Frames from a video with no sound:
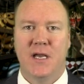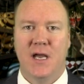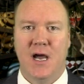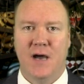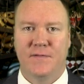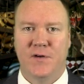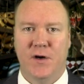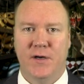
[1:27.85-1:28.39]

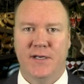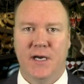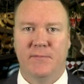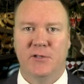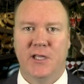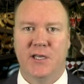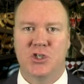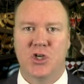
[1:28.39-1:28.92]
after a
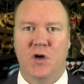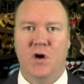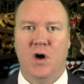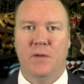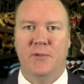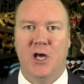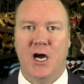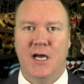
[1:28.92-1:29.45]
double-digit
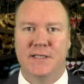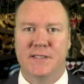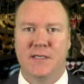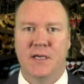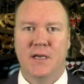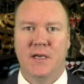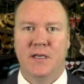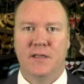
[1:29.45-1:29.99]
home loss.
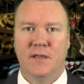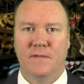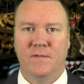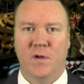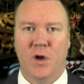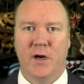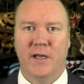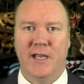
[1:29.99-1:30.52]
And the
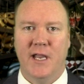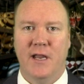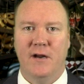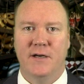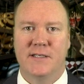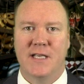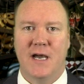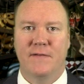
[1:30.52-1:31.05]
Florida
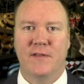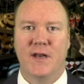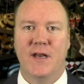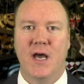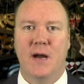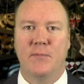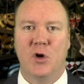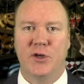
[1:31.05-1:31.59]
Gators have the
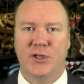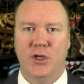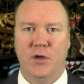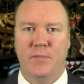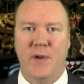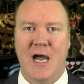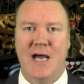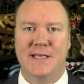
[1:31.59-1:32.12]
number 2
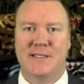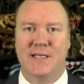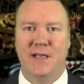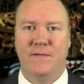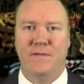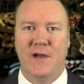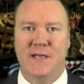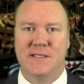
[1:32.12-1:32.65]
pass
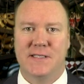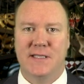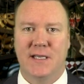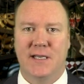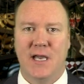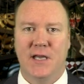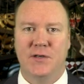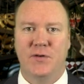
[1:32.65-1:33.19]
defense in the
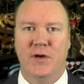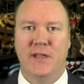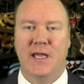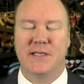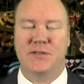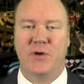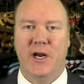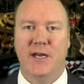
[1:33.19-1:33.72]
country.
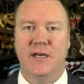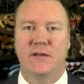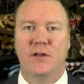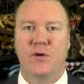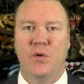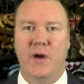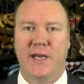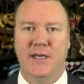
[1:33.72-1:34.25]
That's right,
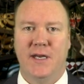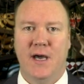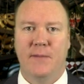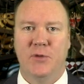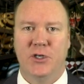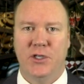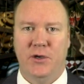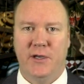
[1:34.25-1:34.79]
they're ranked
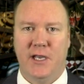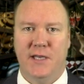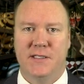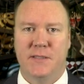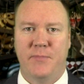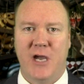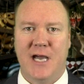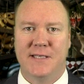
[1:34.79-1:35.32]
number 2 against
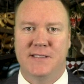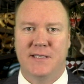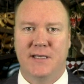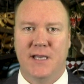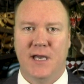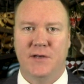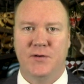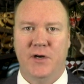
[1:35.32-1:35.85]
the pass in the
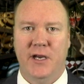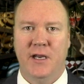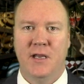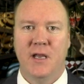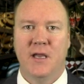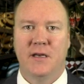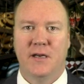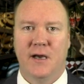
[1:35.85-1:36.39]
country. And
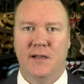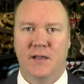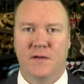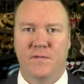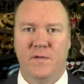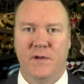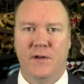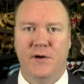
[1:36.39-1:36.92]
I look
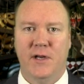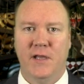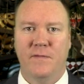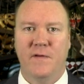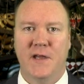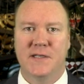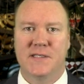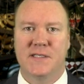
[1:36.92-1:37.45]
for their
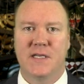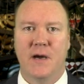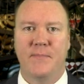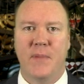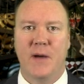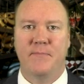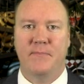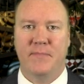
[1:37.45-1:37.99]
defense to step
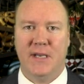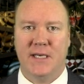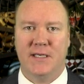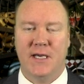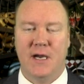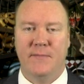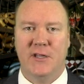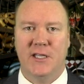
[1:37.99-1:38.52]
up big
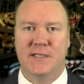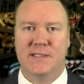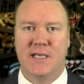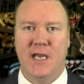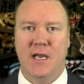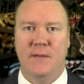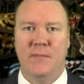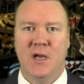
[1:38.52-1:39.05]
time in this
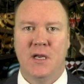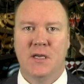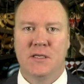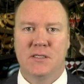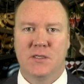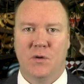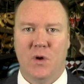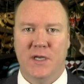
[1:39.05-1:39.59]
game.
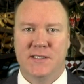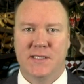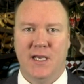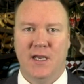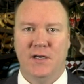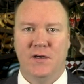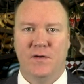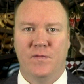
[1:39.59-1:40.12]
So once
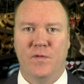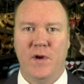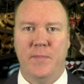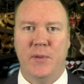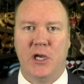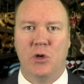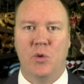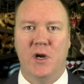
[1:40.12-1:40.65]
again, your free
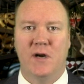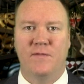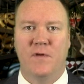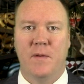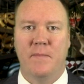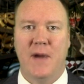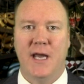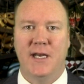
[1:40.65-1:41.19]
pick winner
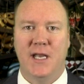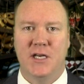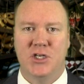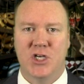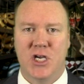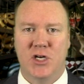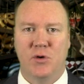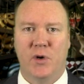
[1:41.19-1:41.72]
for Monday,
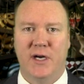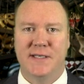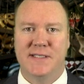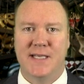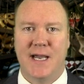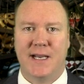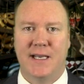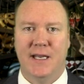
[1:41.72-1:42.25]
January
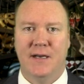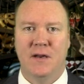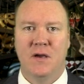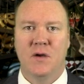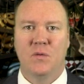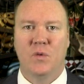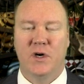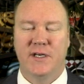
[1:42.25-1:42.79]
2nd,
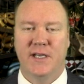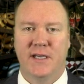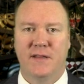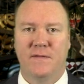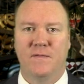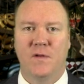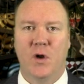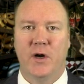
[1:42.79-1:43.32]
we're taking
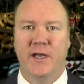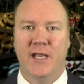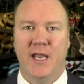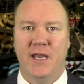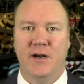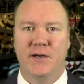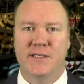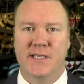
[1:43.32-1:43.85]
the Florida
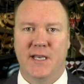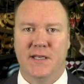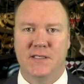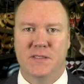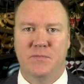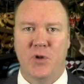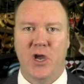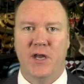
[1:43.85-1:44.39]
Gators
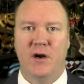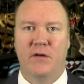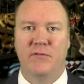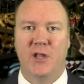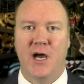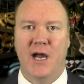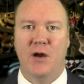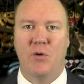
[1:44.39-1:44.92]
against spread over
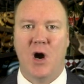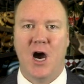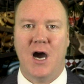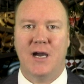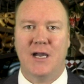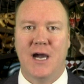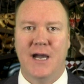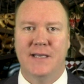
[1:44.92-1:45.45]
the Iowa
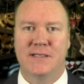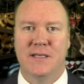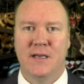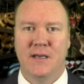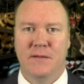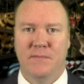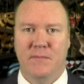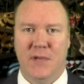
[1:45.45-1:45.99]
Hawkeyes.
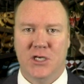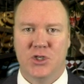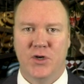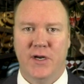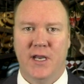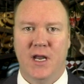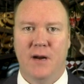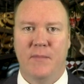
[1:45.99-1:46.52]
Make sure
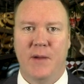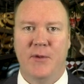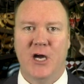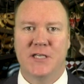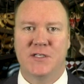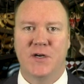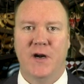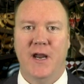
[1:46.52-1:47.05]
you get on my
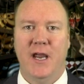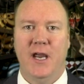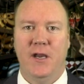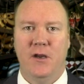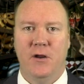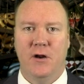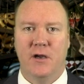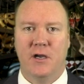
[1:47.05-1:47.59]
Monster
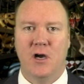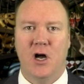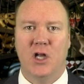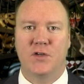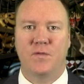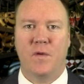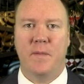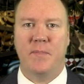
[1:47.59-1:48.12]
8-unit
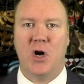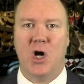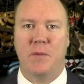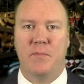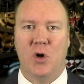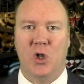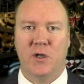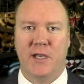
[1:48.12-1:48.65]
college
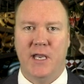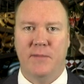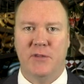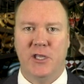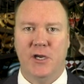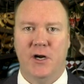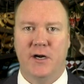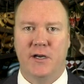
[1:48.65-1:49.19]
football bowl game of
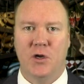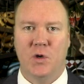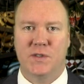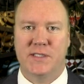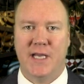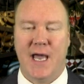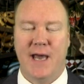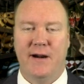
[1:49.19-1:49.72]
the year. It
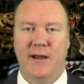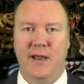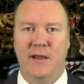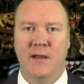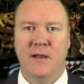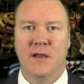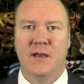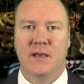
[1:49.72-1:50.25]
goes
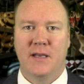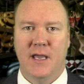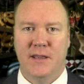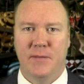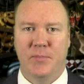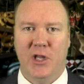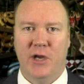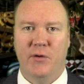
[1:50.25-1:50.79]
Saturday. Get
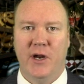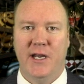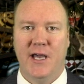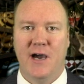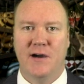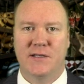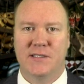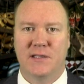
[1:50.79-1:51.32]
the play right
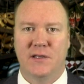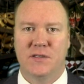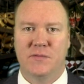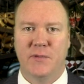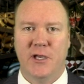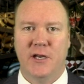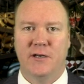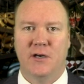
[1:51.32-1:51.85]
now
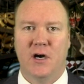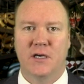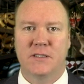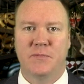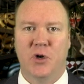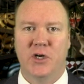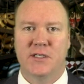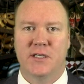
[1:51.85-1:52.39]
exclusively at
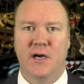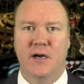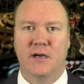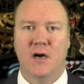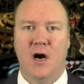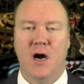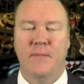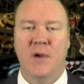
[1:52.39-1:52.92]

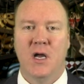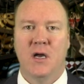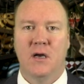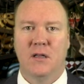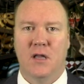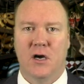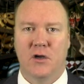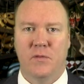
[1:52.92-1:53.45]
DocSports.com,
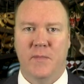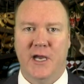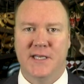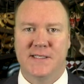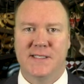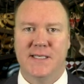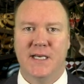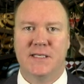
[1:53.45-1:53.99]
along with my
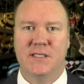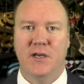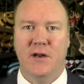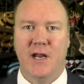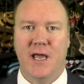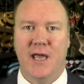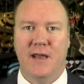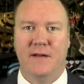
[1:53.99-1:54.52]

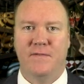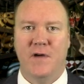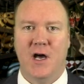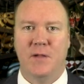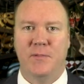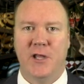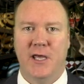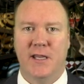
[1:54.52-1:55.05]
6-unit
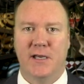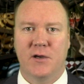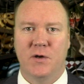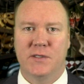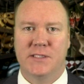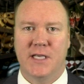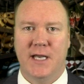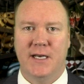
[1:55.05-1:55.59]
NFL play that
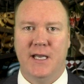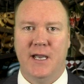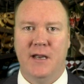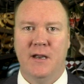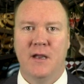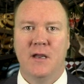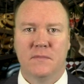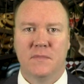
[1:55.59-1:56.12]
goes
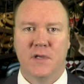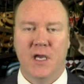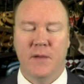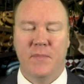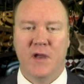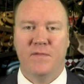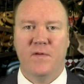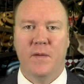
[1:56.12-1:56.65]
Sunday. Get
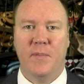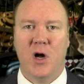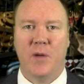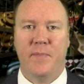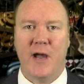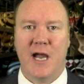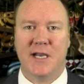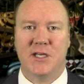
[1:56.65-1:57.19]
my football
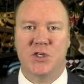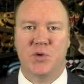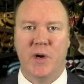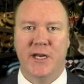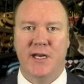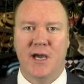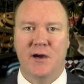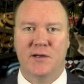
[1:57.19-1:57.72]
package
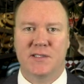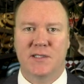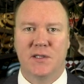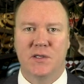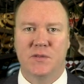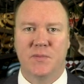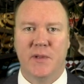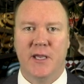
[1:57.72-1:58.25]
right now
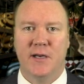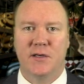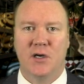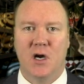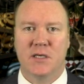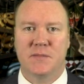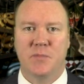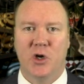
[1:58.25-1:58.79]
exclusively at
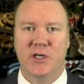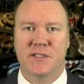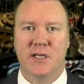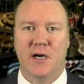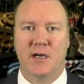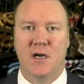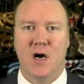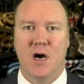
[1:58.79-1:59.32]

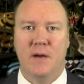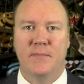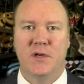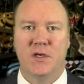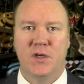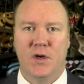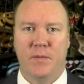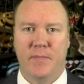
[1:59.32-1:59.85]
DocSports.com. Your